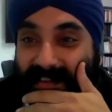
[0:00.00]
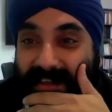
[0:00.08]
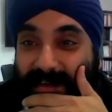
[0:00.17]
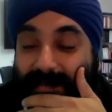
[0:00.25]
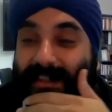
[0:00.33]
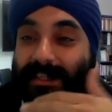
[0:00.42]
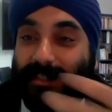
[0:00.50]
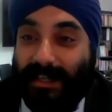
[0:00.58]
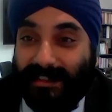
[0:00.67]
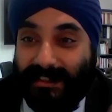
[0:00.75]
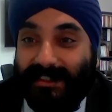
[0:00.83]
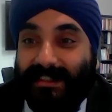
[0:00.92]
with the
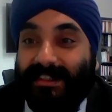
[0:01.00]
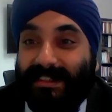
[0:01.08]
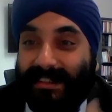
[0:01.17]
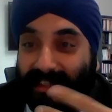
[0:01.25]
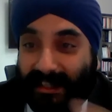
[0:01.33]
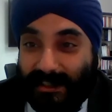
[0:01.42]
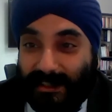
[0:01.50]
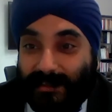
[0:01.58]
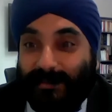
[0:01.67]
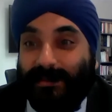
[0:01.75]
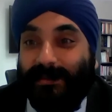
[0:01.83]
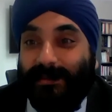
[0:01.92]
judges, the Inns of
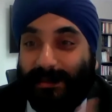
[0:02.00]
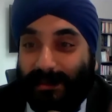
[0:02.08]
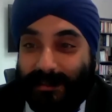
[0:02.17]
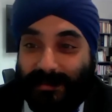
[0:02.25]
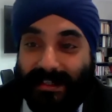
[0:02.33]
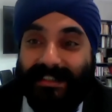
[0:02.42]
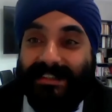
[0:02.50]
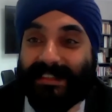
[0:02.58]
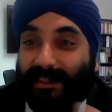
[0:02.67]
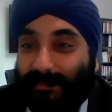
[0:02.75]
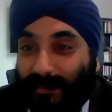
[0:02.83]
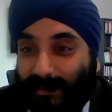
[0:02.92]
Court, Khushwant
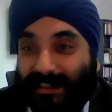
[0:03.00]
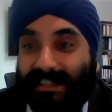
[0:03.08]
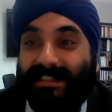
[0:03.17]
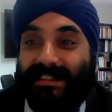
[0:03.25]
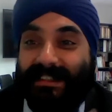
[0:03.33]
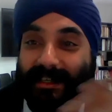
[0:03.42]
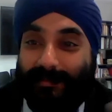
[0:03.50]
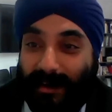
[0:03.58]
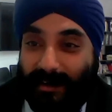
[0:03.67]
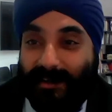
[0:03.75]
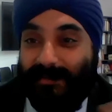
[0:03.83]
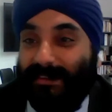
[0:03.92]
Singh, Motta Singh,
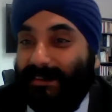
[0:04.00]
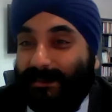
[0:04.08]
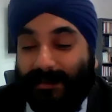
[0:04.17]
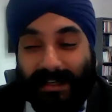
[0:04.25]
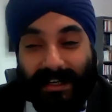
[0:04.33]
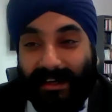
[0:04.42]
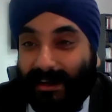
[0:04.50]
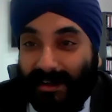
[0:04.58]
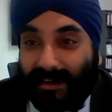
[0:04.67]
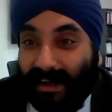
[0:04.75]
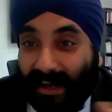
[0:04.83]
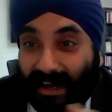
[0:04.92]
Parliament Square,
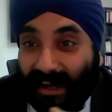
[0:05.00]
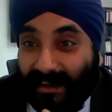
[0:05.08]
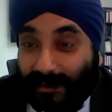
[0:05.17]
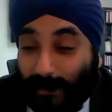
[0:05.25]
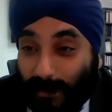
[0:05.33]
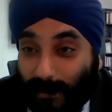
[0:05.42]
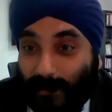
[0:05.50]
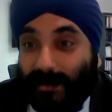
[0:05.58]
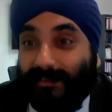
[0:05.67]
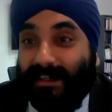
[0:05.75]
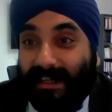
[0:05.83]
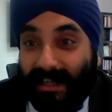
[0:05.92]
and all
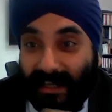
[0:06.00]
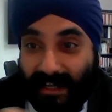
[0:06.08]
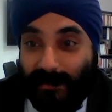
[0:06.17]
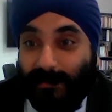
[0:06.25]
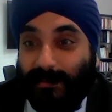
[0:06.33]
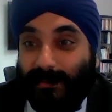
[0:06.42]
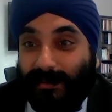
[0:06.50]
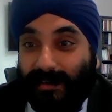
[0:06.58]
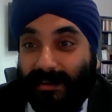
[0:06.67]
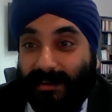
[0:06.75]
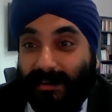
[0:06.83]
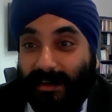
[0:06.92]
of the legal
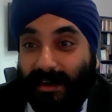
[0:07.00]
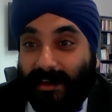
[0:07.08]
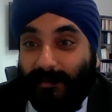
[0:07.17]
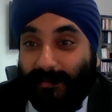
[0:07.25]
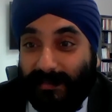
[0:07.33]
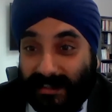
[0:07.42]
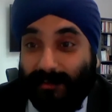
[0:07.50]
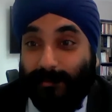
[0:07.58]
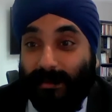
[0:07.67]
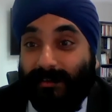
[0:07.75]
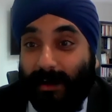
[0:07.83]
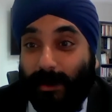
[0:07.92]

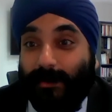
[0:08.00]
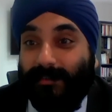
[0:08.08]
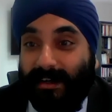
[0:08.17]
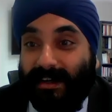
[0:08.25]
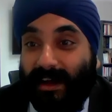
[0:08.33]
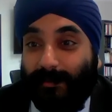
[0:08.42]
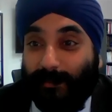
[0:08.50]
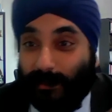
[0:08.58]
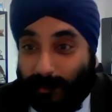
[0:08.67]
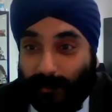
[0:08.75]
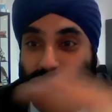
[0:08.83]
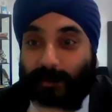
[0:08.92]
stuff we've overcome
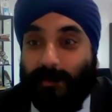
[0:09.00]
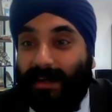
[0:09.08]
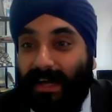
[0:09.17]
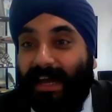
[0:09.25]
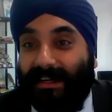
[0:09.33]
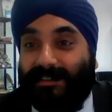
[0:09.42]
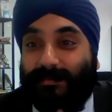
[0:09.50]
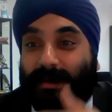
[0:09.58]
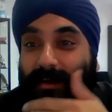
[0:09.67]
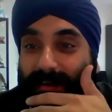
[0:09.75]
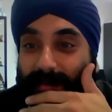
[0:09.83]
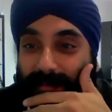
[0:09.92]
through acts of
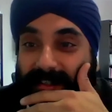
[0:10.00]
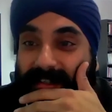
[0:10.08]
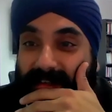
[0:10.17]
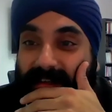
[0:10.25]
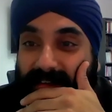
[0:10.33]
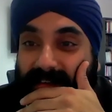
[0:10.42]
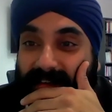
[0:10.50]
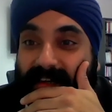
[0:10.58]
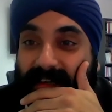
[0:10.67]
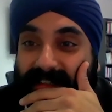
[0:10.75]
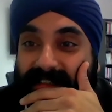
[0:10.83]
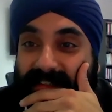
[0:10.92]
parliament.
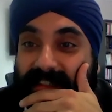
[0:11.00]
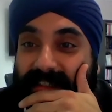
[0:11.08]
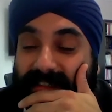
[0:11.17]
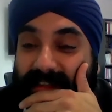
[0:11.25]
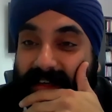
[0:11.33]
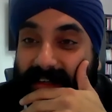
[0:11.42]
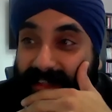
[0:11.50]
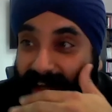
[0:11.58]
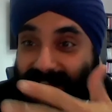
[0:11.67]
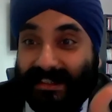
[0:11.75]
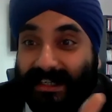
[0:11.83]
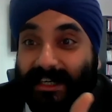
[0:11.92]
Sikhs.
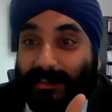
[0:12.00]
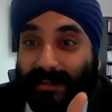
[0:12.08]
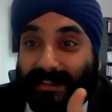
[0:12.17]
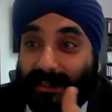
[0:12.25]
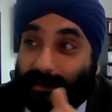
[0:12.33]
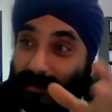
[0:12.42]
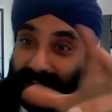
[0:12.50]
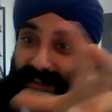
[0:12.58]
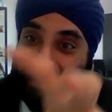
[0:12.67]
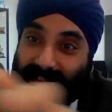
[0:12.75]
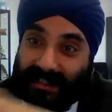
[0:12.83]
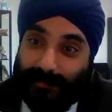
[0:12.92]
That's an interesting talk because
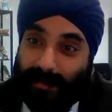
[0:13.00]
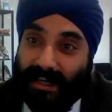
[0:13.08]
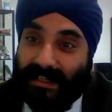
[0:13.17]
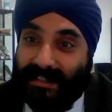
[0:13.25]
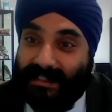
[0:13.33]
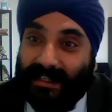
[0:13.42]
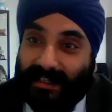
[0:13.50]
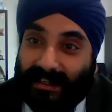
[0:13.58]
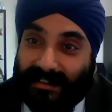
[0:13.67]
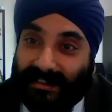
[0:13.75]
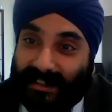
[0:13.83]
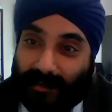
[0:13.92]
these are spaces in
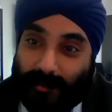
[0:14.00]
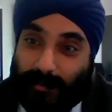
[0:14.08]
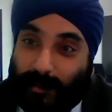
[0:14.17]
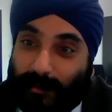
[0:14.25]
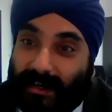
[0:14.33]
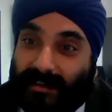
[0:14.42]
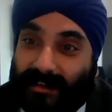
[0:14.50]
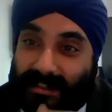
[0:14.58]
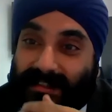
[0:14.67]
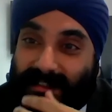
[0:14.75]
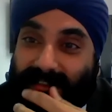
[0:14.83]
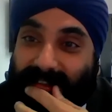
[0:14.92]
London that
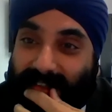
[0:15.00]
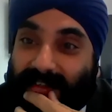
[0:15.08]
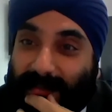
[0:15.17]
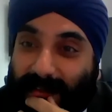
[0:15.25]
memorialize this, you